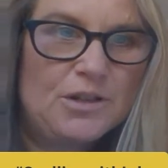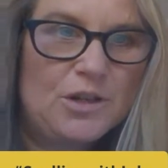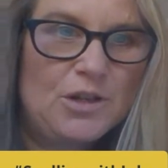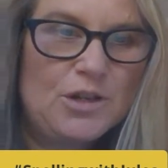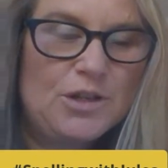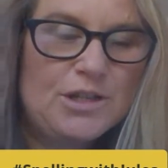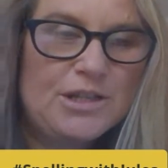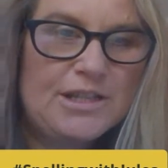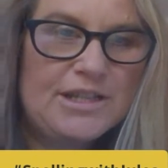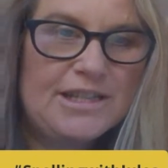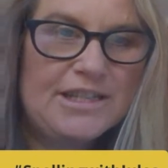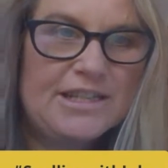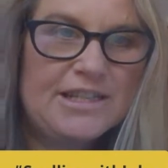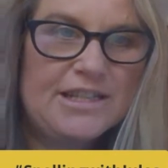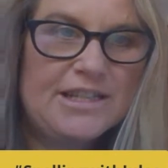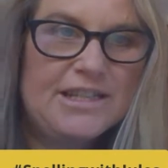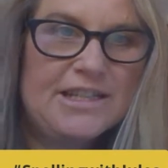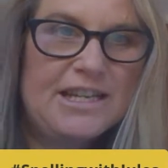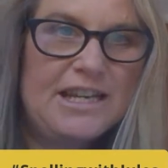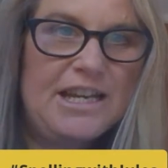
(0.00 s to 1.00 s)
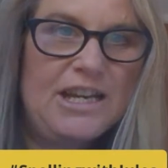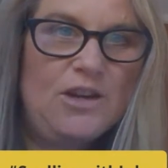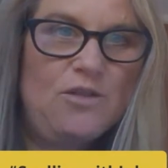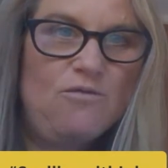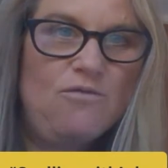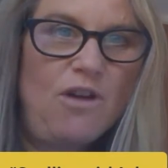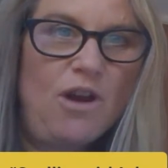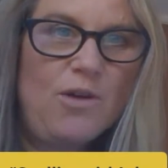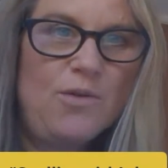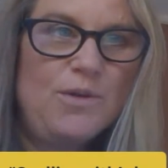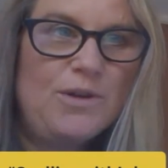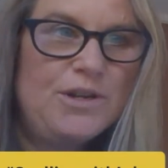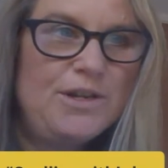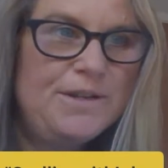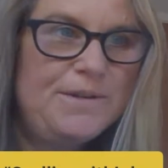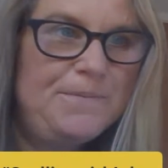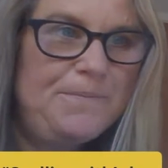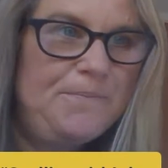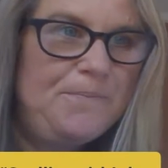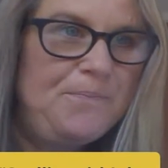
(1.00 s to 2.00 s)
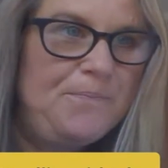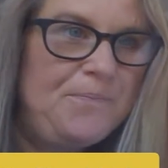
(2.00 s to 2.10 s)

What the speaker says: Good to see you, Ronan.